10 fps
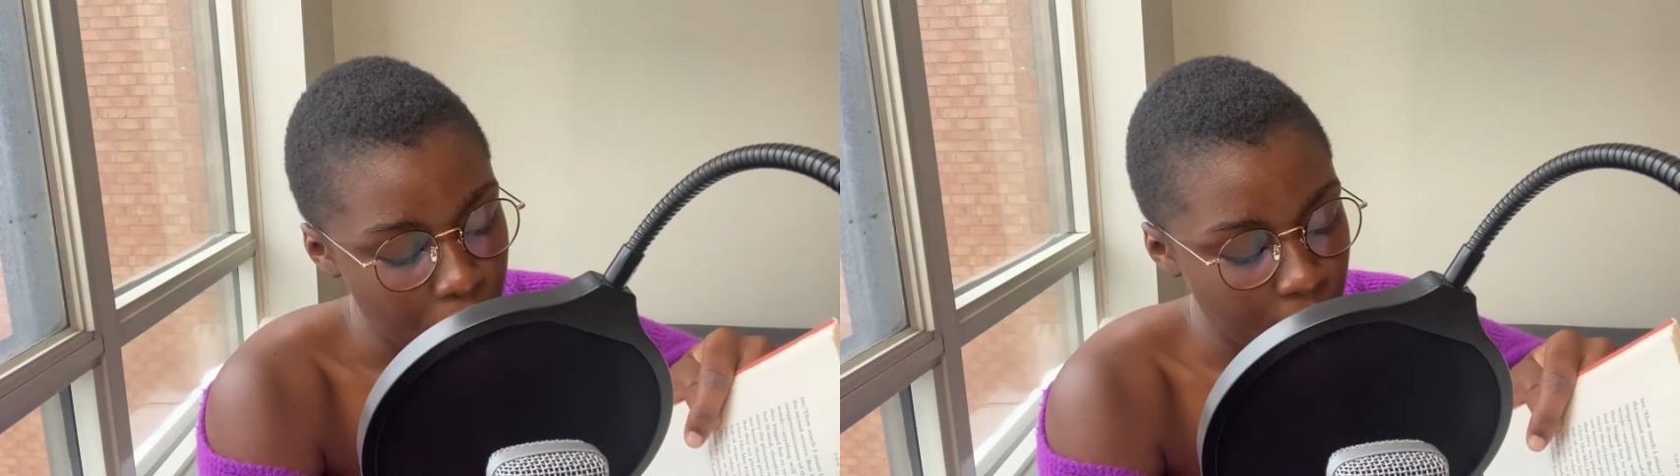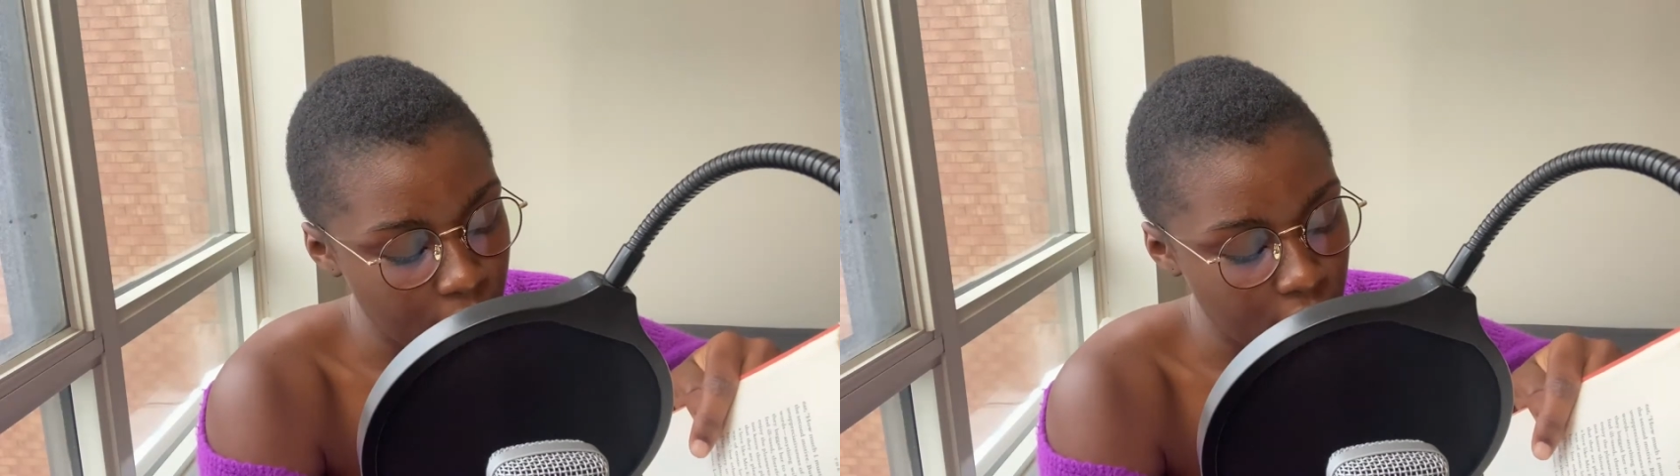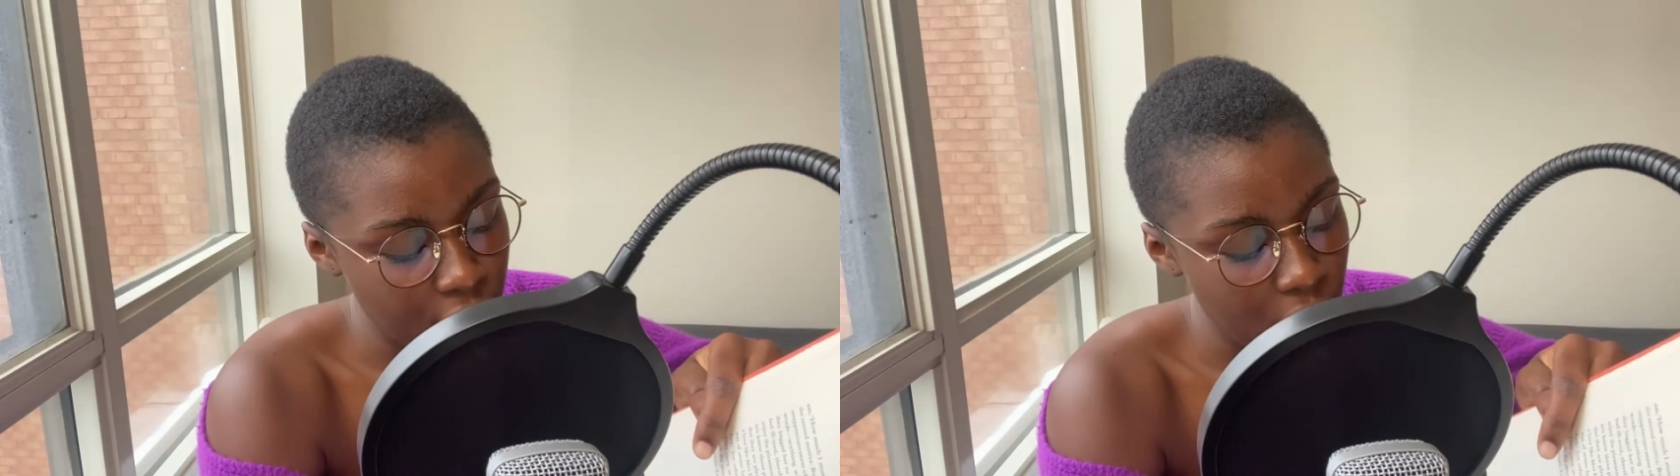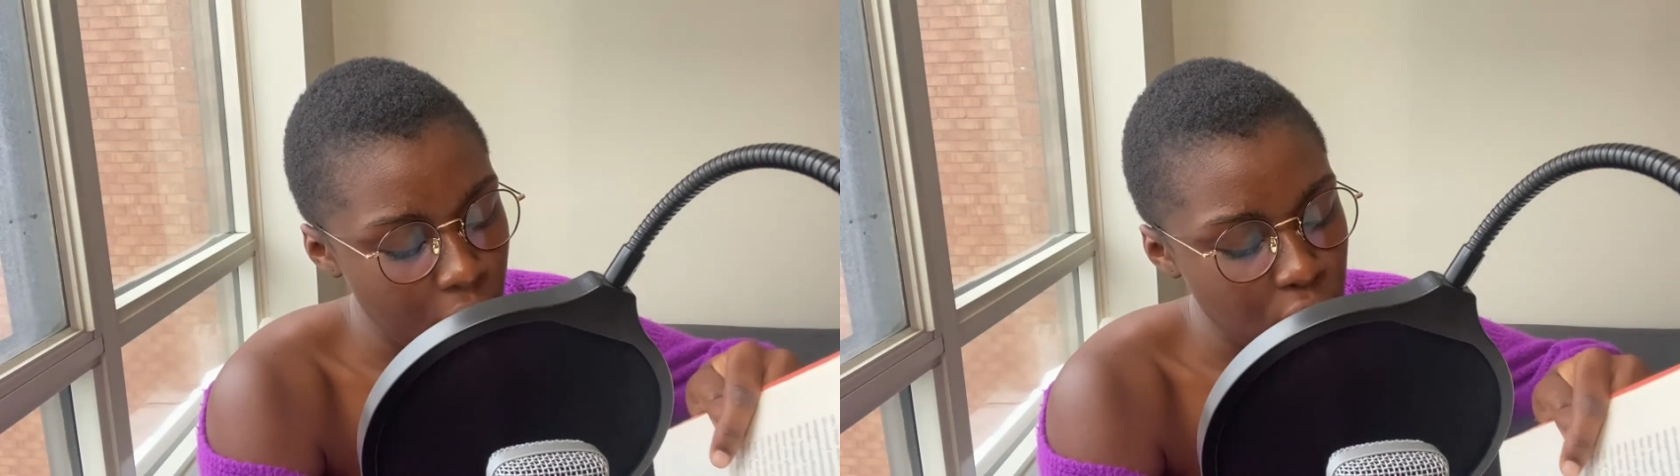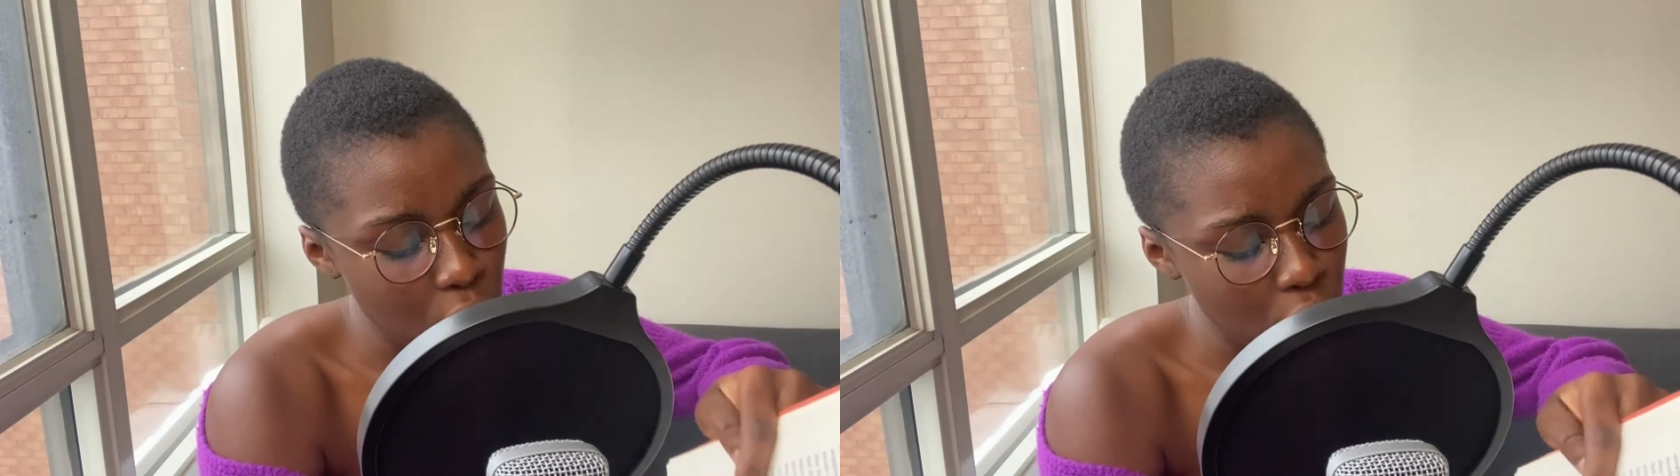But the
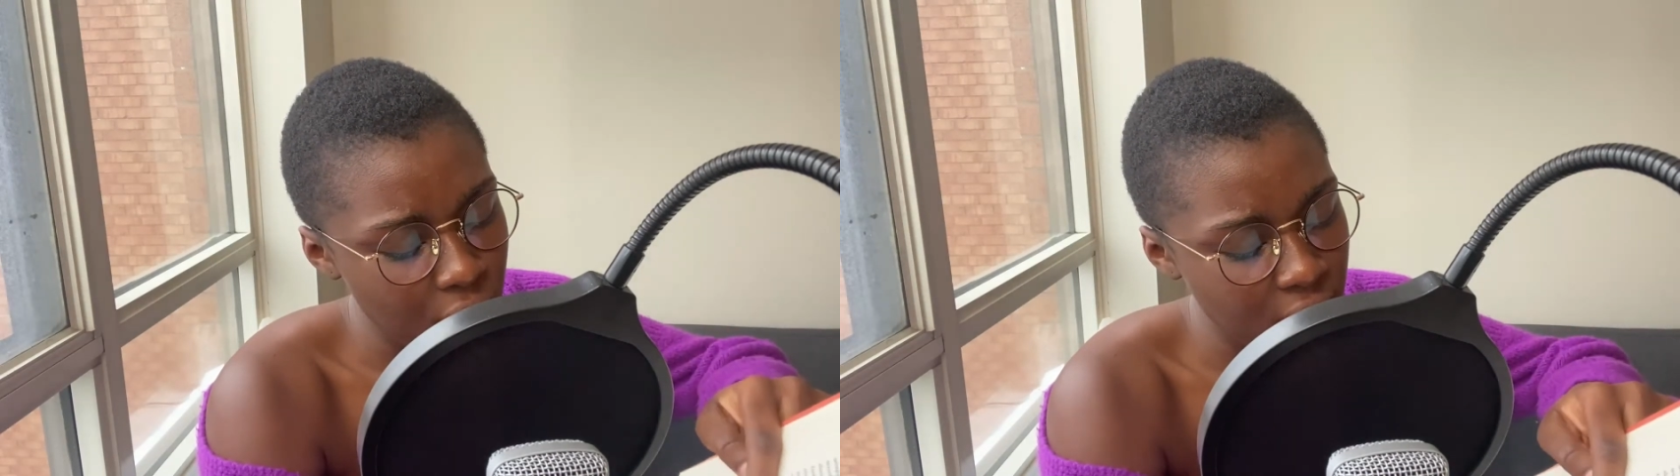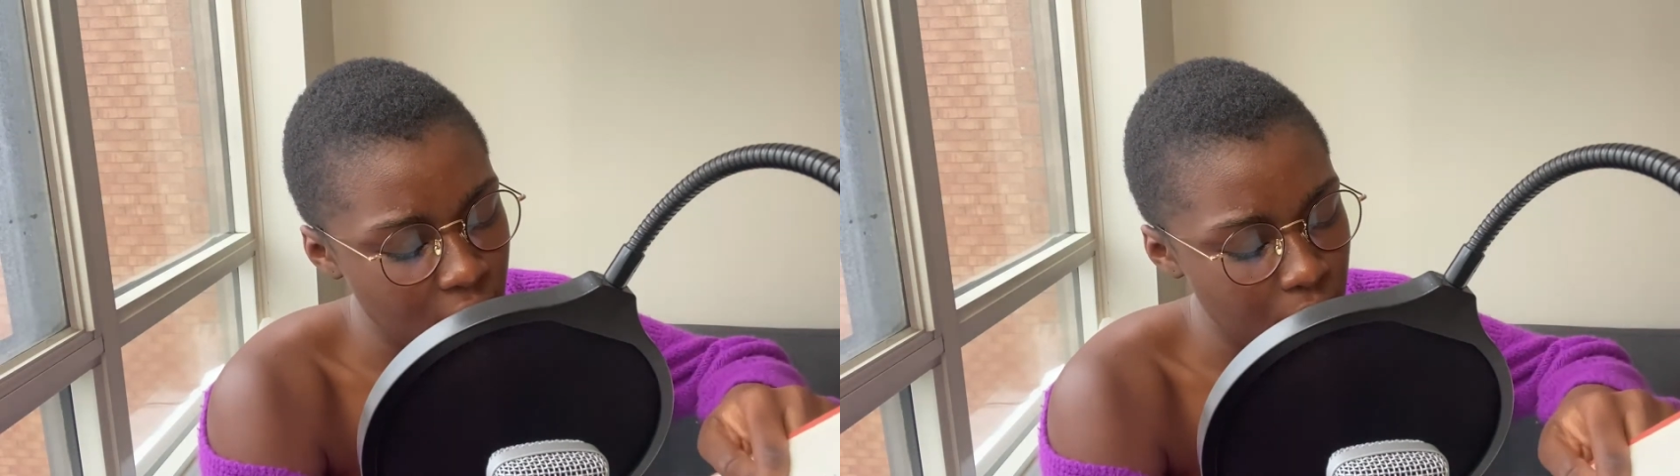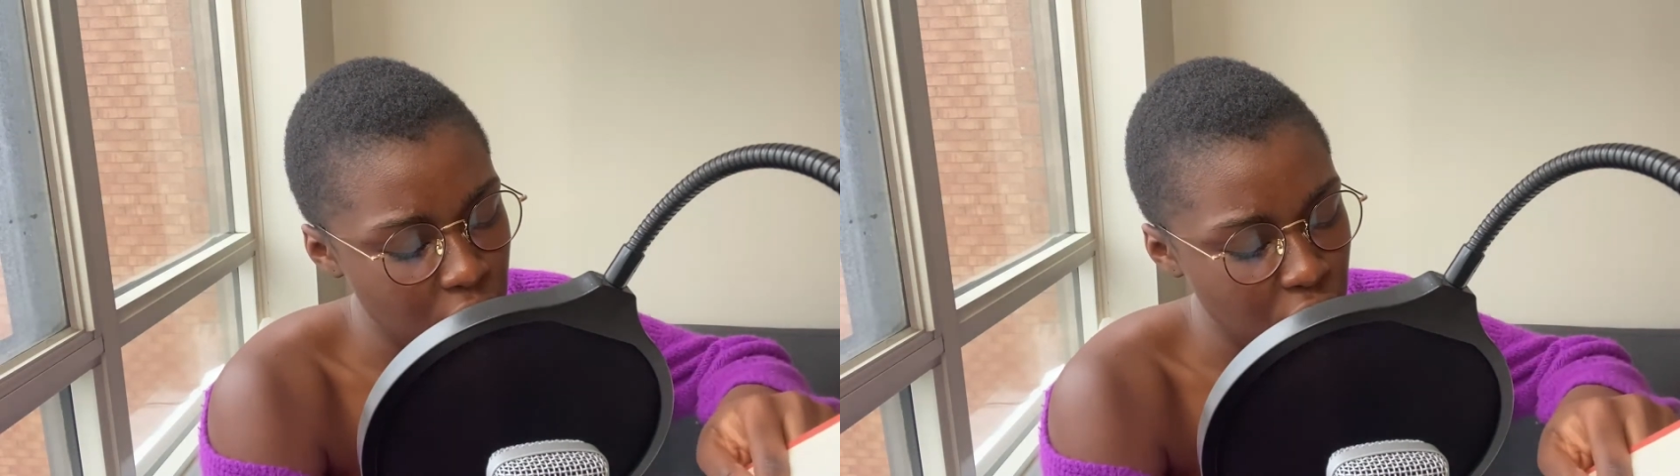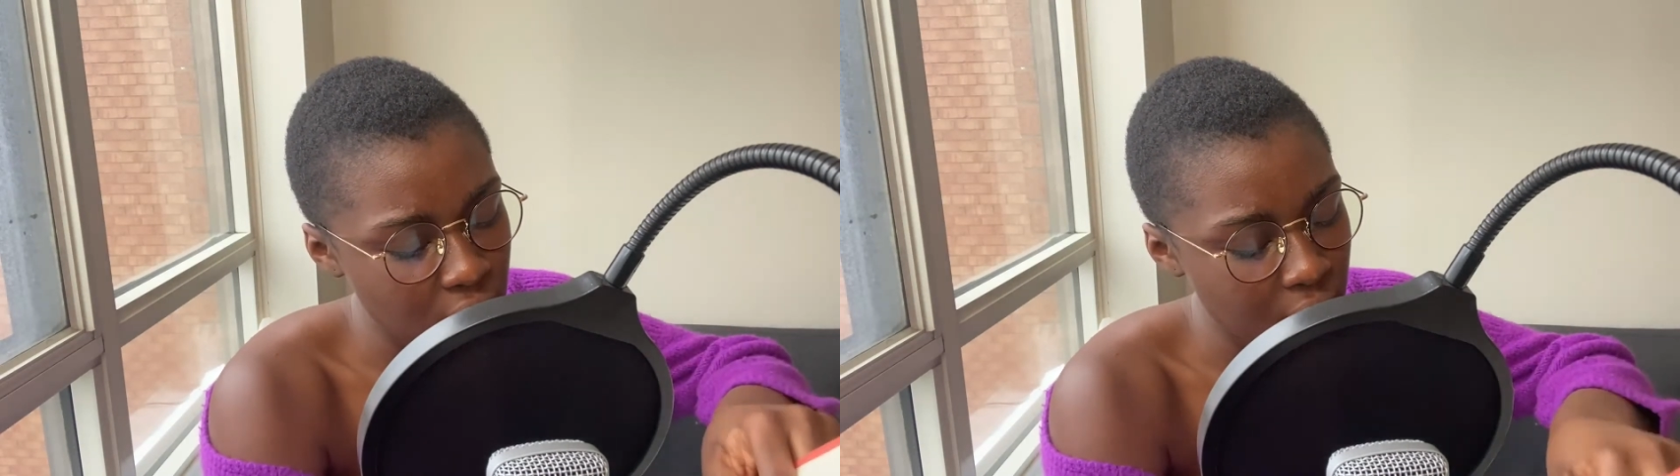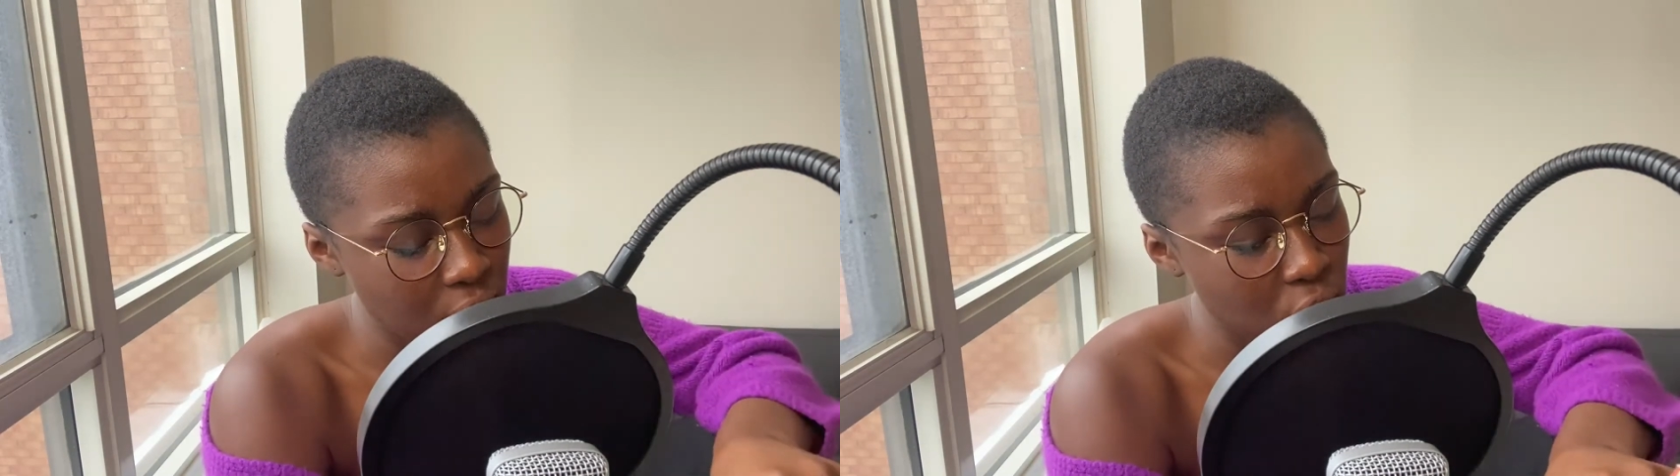very tone of the admission and